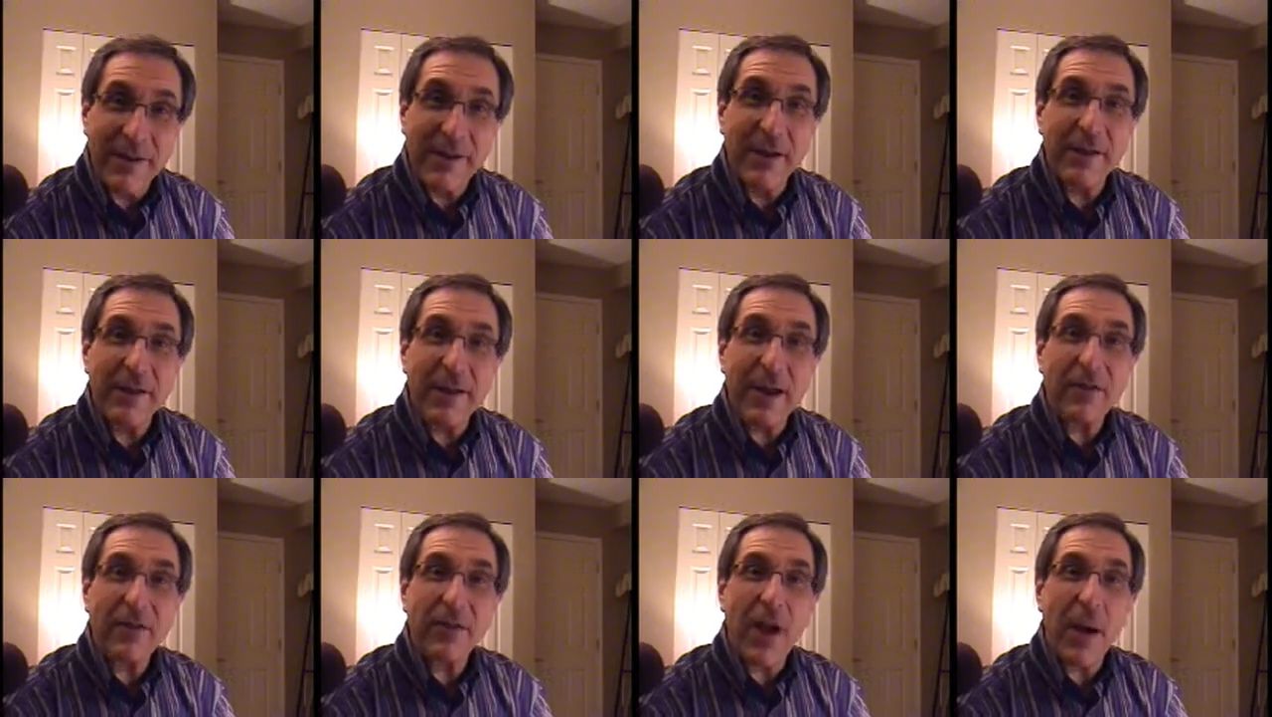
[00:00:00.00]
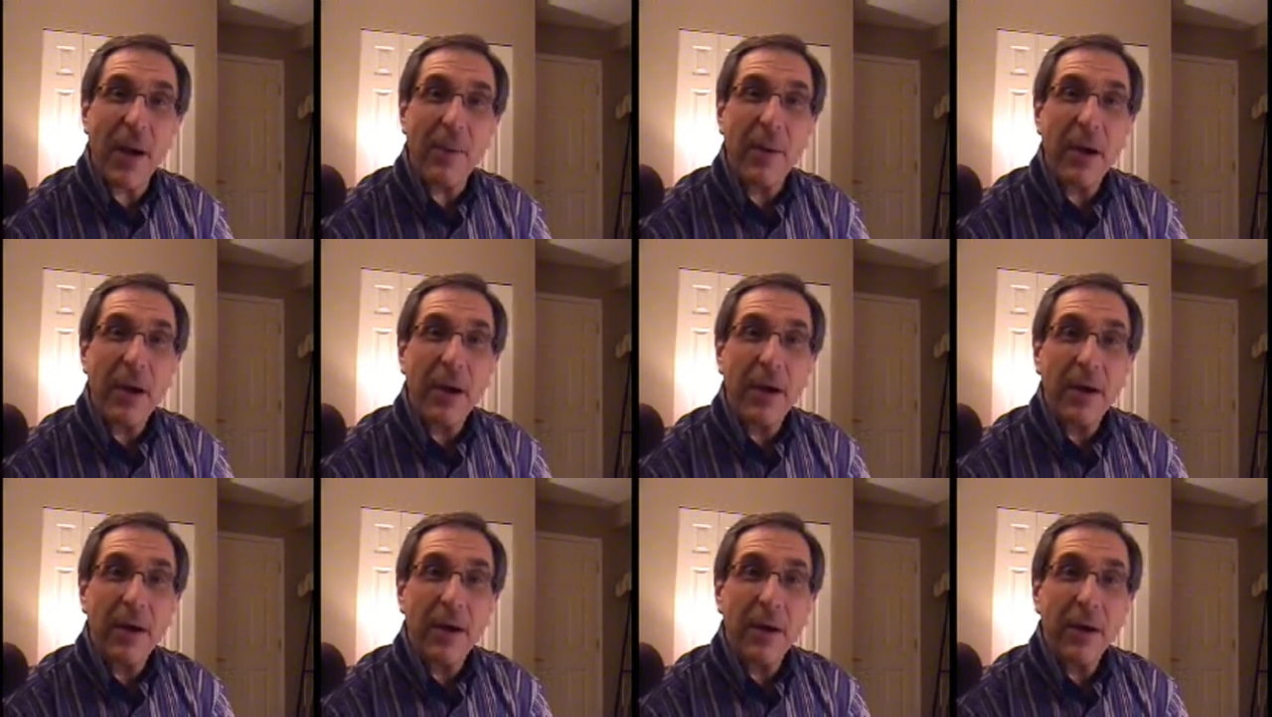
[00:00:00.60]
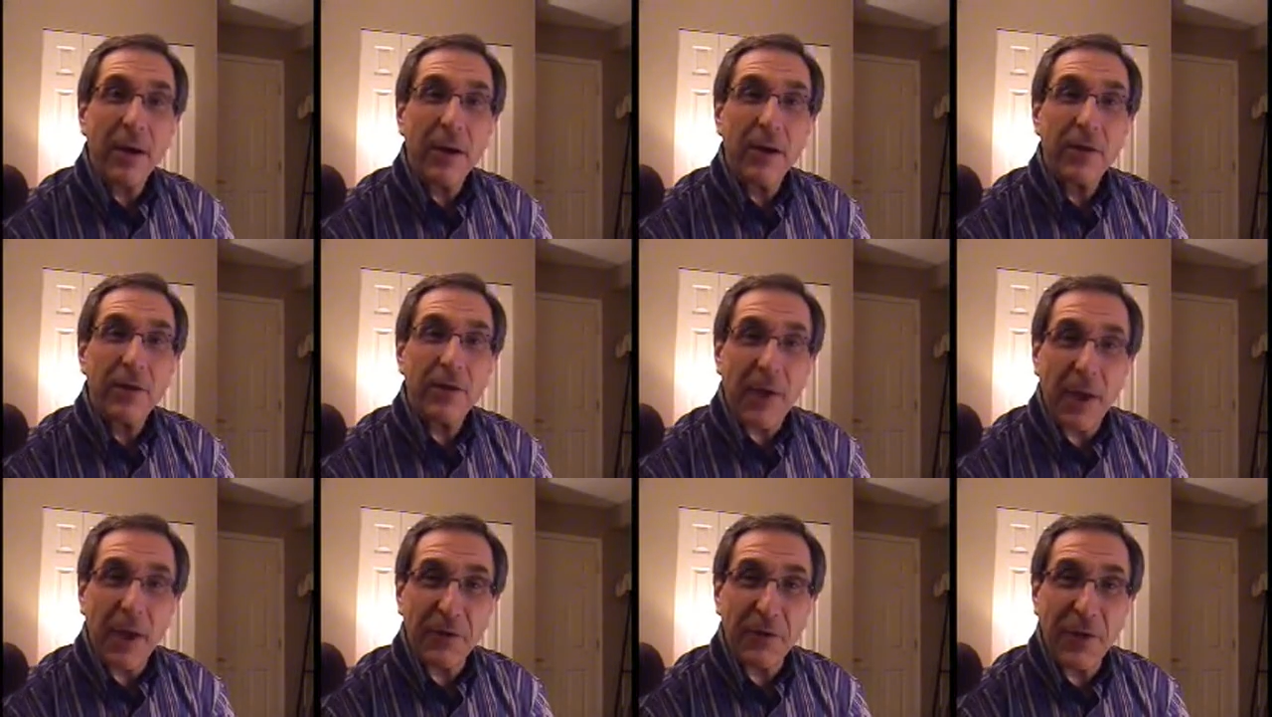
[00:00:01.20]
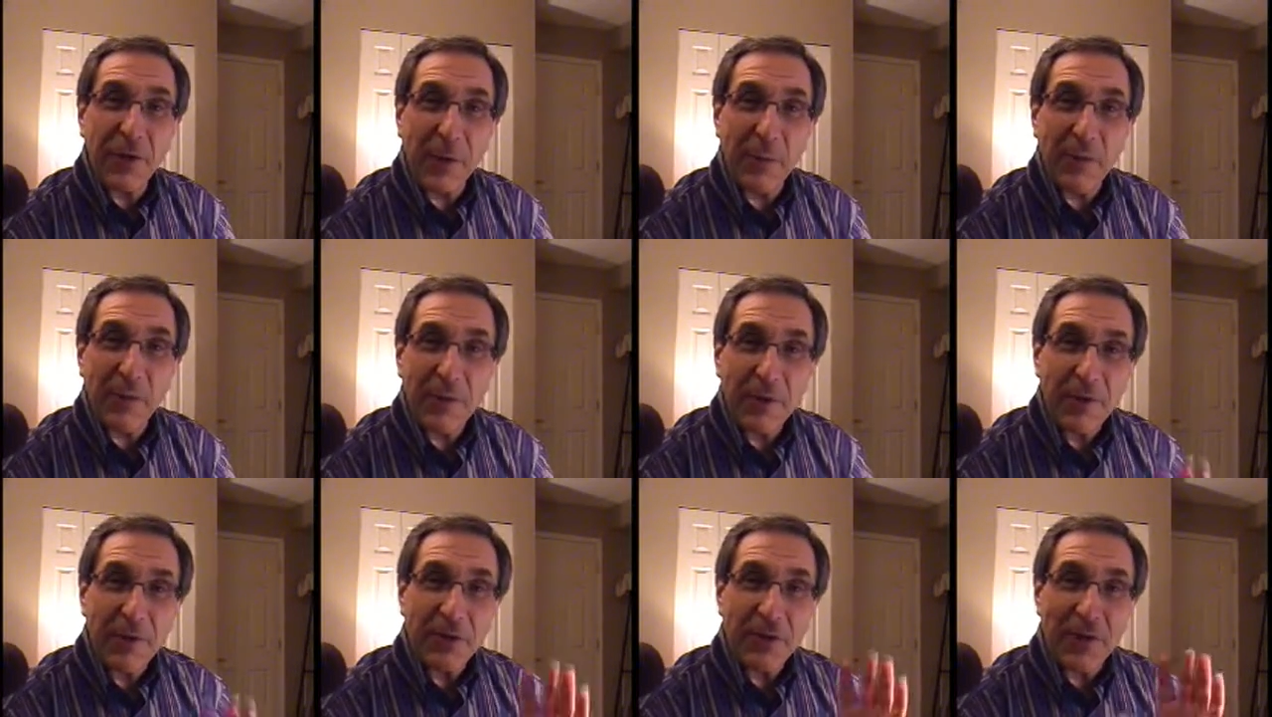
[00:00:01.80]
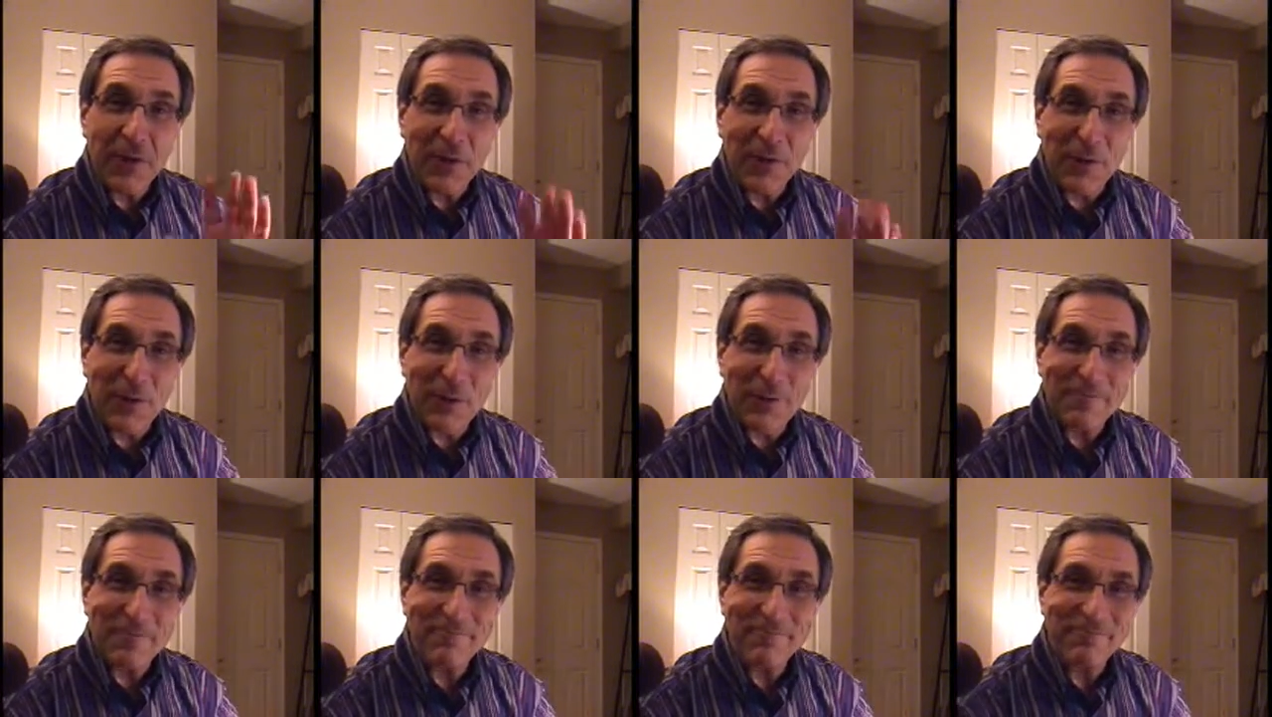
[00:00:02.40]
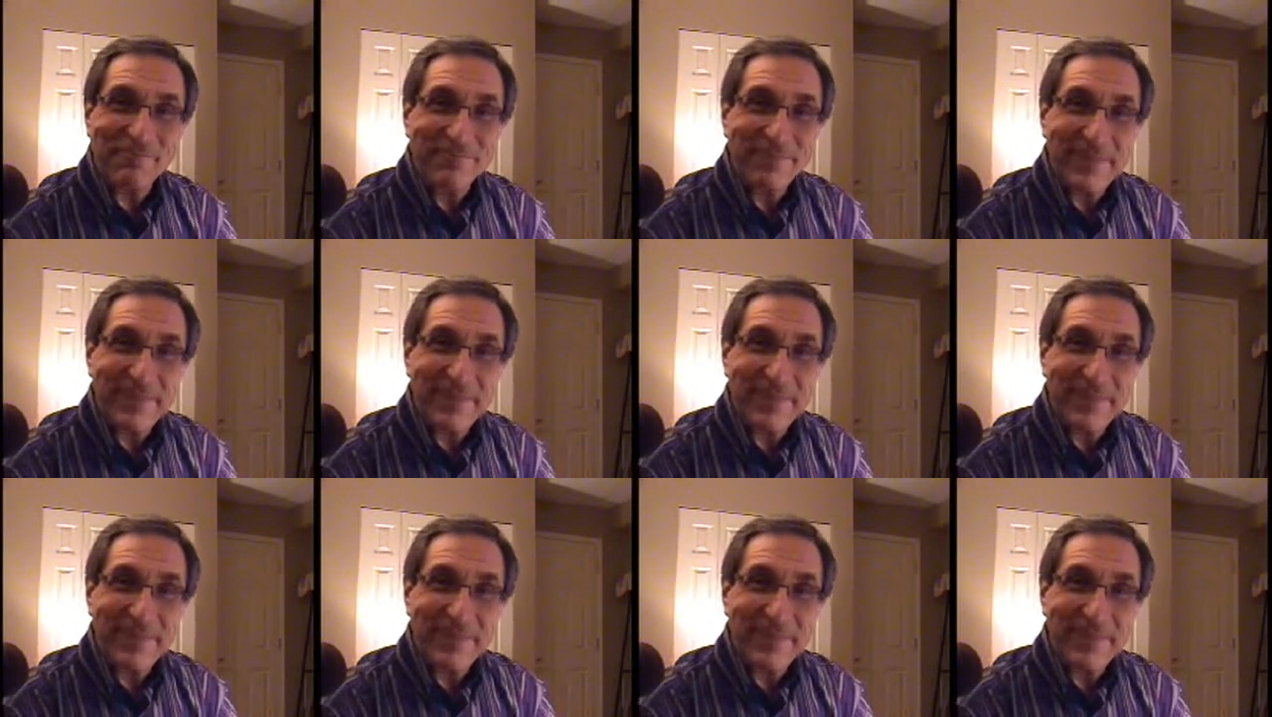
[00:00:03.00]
Until next time, sales tips. See you soon.